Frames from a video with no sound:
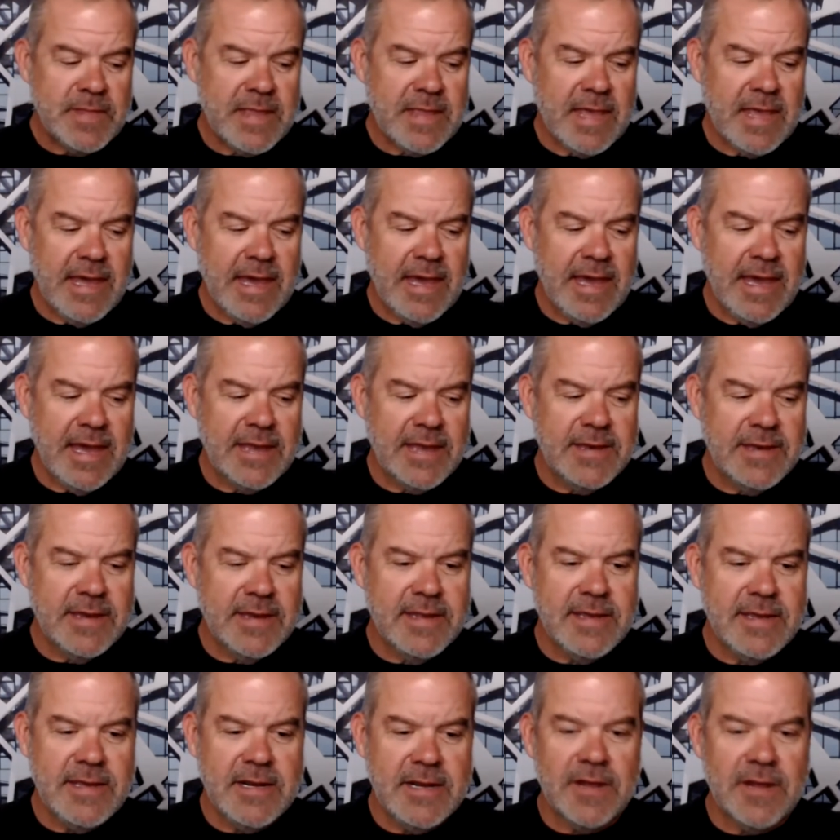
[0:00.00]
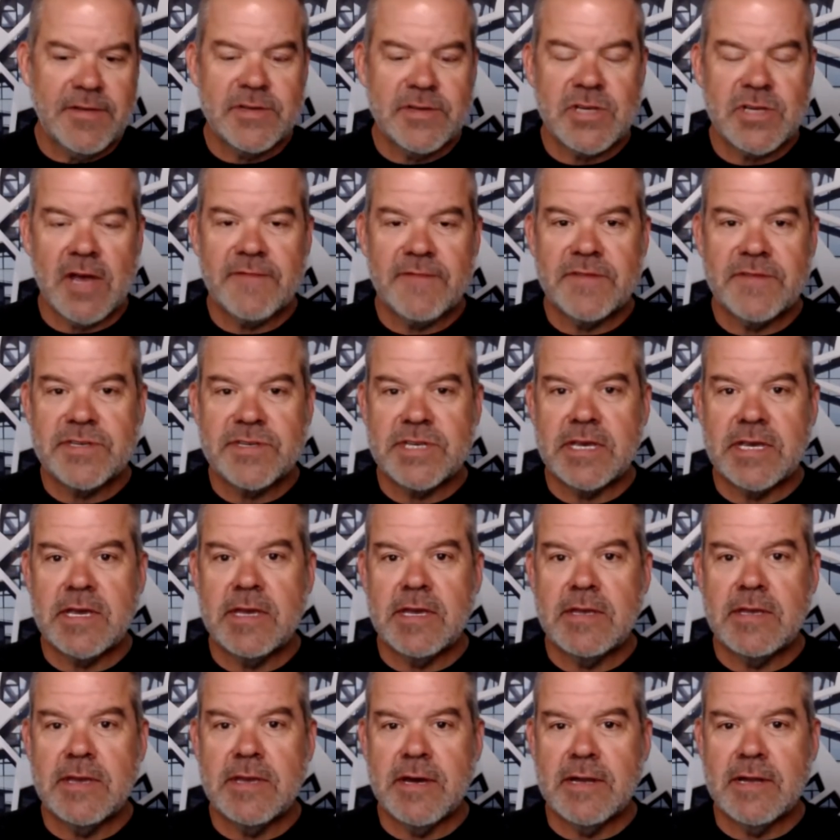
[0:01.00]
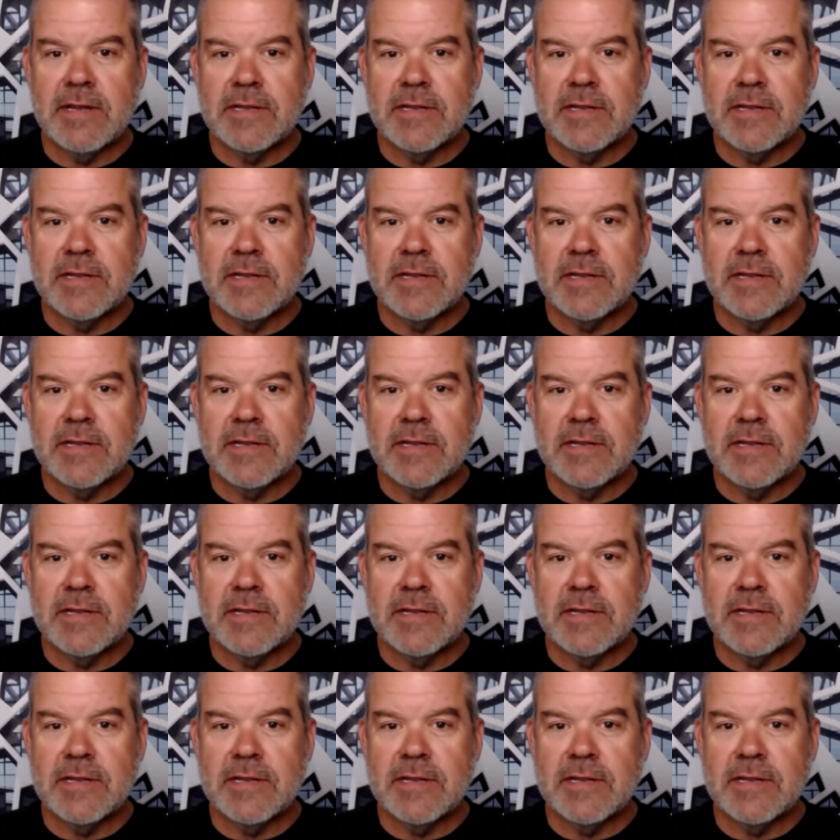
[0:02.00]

and you know there's obviously